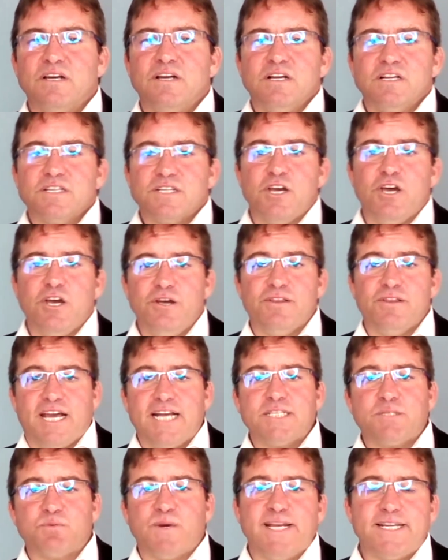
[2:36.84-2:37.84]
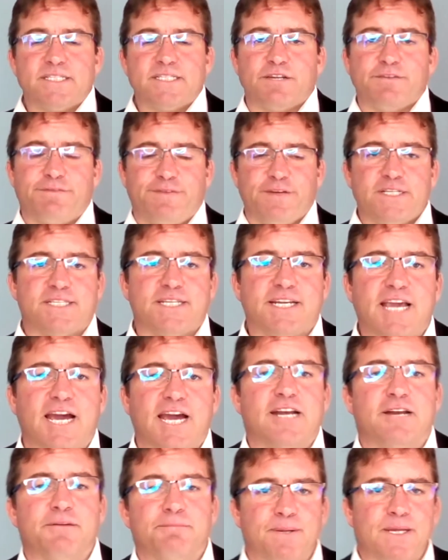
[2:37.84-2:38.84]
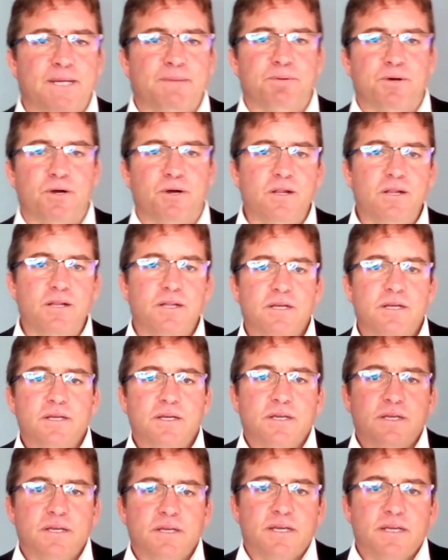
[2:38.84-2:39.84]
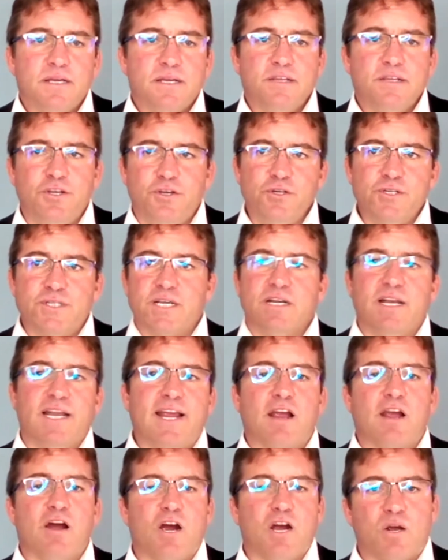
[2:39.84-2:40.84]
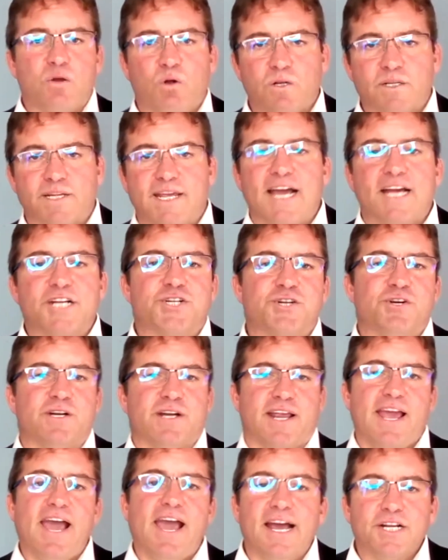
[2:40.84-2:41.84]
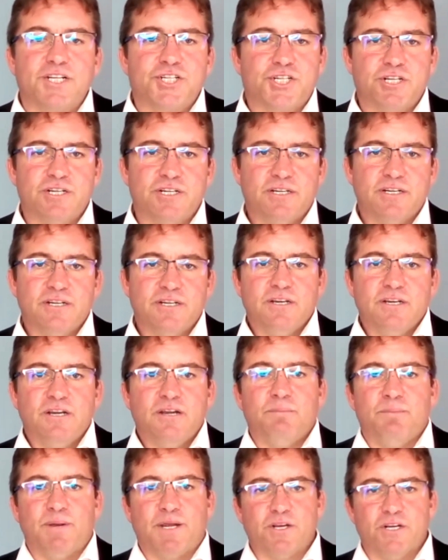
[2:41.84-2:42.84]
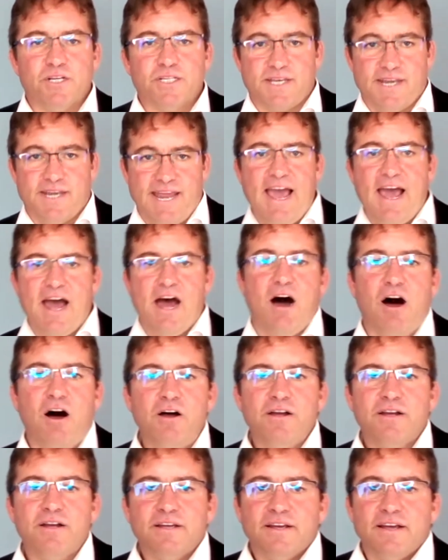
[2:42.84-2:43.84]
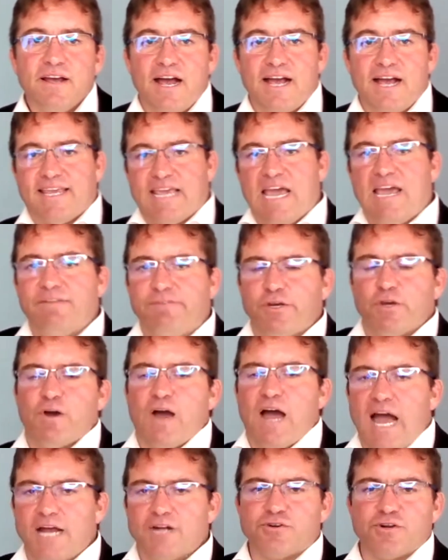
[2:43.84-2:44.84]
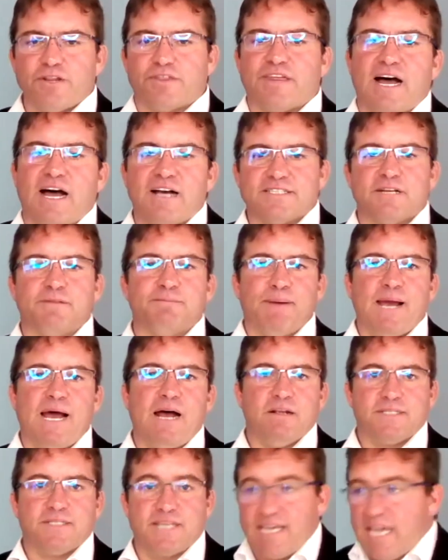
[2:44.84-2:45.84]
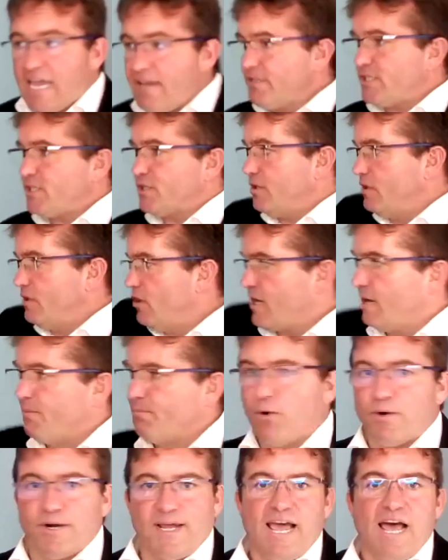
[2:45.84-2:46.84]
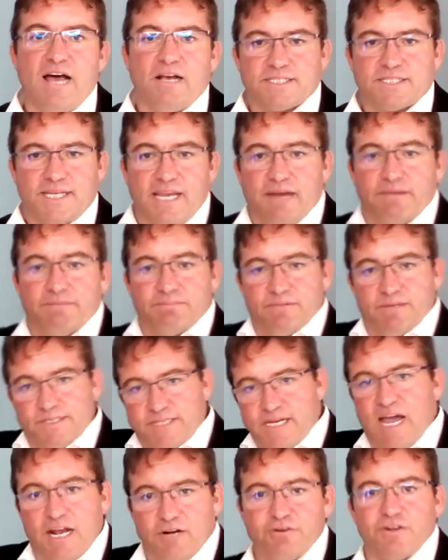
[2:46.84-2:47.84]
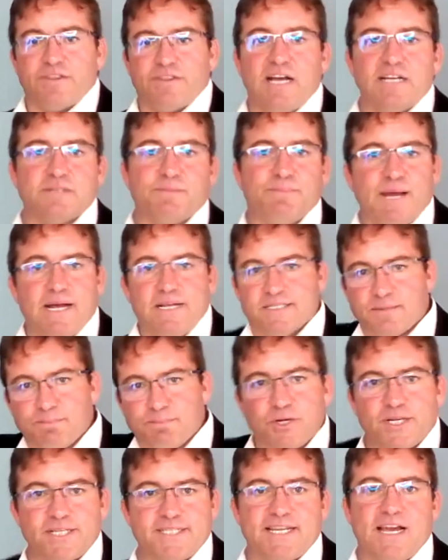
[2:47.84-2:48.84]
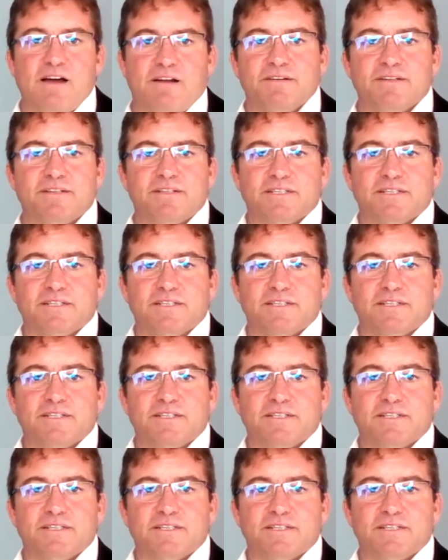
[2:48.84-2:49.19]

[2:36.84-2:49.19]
So that's where sophisticated people use a lingo called cash on cash, because now I gave you £100,000. I gave it to you. Look, I bought a house here. It's £100,000. I put it down.